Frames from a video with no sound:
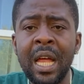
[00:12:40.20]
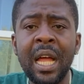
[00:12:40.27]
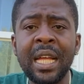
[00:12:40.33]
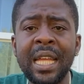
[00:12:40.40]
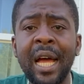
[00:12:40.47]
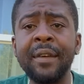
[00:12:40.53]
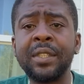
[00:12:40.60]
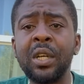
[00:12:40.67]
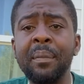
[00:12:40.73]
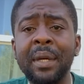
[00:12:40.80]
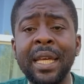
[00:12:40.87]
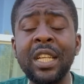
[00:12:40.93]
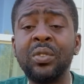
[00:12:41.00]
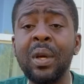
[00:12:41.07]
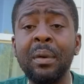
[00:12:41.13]
You have some
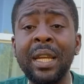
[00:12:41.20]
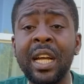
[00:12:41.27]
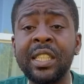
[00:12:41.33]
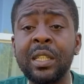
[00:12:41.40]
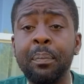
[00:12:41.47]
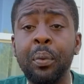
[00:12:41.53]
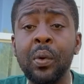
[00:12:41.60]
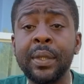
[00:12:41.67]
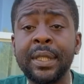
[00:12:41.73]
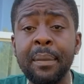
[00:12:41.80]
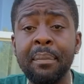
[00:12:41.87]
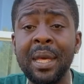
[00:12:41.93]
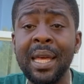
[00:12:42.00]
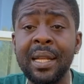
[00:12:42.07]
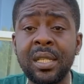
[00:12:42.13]
kids who are not supposed to
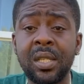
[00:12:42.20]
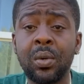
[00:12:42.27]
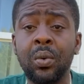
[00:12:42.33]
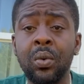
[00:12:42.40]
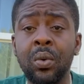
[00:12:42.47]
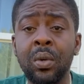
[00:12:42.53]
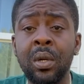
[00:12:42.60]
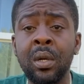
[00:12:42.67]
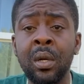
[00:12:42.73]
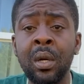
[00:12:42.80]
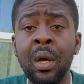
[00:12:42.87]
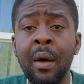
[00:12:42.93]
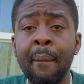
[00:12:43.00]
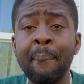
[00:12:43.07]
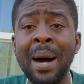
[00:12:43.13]
be in school.
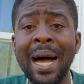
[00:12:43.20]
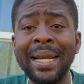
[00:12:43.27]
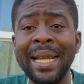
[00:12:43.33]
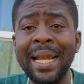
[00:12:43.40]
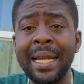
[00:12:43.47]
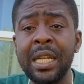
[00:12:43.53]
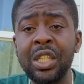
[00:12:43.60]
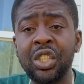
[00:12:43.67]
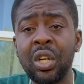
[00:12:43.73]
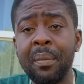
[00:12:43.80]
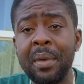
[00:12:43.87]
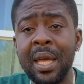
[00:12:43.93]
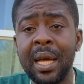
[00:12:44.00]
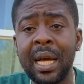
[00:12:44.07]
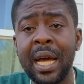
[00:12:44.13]
but then in
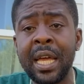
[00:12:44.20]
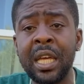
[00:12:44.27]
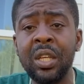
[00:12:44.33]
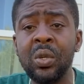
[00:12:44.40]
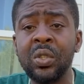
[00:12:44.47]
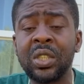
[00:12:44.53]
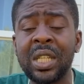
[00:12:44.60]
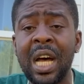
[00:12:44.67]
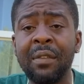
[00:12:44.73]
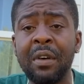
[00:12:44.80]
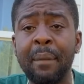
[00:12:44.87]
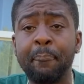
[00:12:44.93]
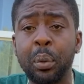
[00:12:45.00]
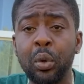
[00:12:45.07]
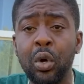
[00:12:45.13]
Jamaica, you used to have a
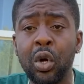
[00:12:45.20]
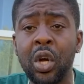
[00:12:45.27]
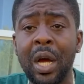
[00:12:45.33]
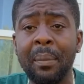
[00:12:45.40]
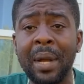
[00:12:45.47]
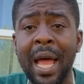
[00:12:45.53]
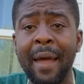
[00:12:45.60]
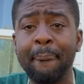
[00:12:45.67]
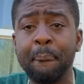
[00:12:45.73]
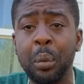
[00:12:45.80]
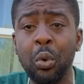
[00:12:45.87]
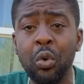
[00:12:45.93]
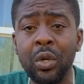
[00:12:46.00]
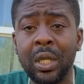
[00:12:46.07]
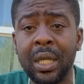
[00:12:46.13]
program like
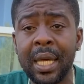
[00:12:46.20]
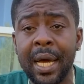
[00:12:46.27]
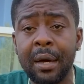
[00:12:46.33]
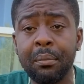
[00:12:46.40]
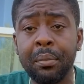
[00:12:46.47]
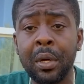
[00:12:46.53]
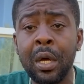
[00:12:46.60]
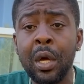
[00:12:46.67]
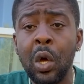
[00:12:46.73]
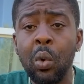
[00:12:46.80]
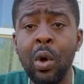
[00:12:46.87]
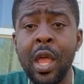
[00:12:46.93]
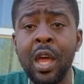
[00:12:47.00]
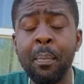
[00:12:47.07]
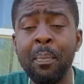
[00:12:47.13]
boot camp
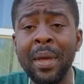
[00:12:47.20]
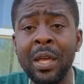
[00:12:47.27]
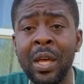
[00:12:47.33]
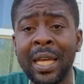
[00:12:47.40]
where your,